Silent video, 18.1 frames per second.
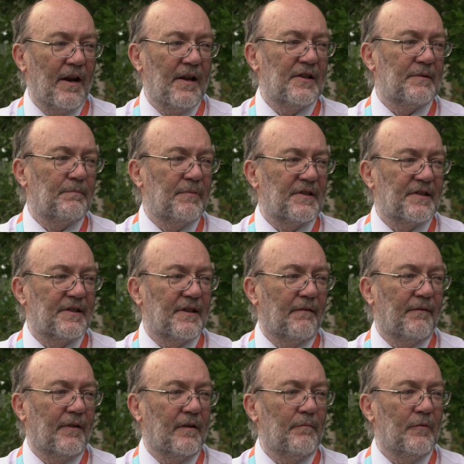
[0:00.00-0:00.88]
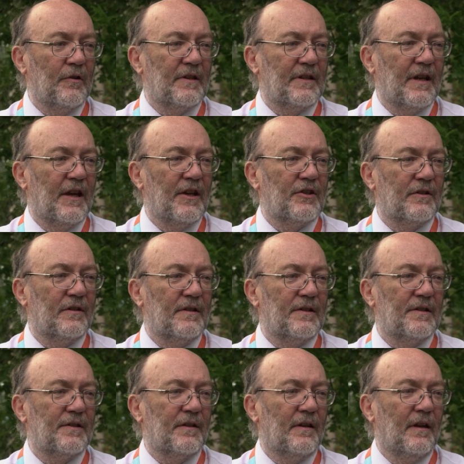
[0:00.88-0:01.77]
very specific
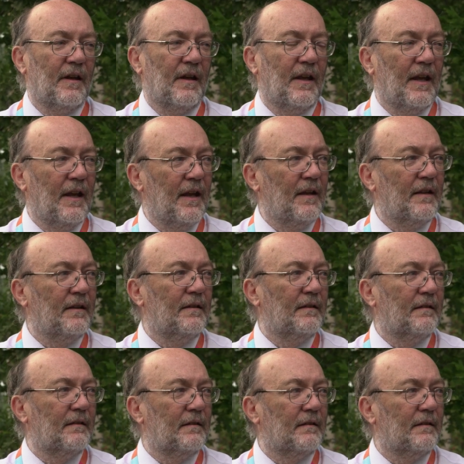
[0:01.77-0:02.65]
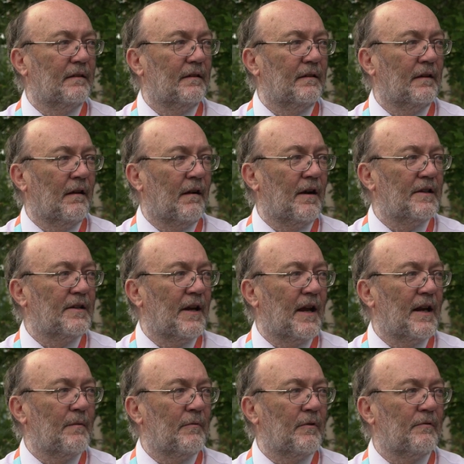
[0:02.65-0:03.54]
mutations in large
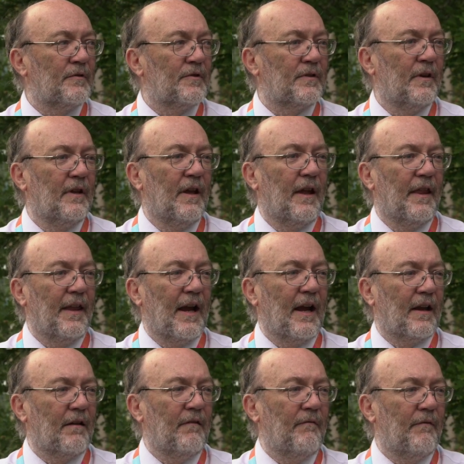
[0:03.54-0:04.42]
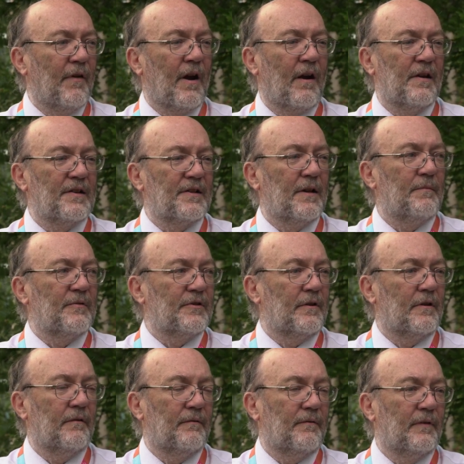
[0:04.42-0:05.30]
animals that confer some
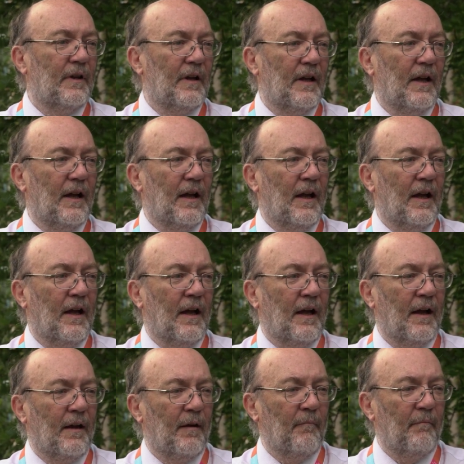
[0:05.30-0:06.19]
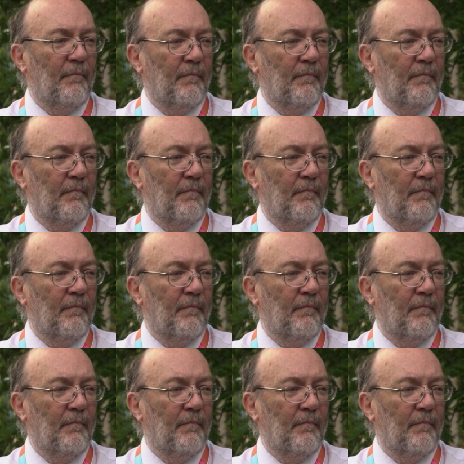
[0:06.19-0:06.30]
sort of uh,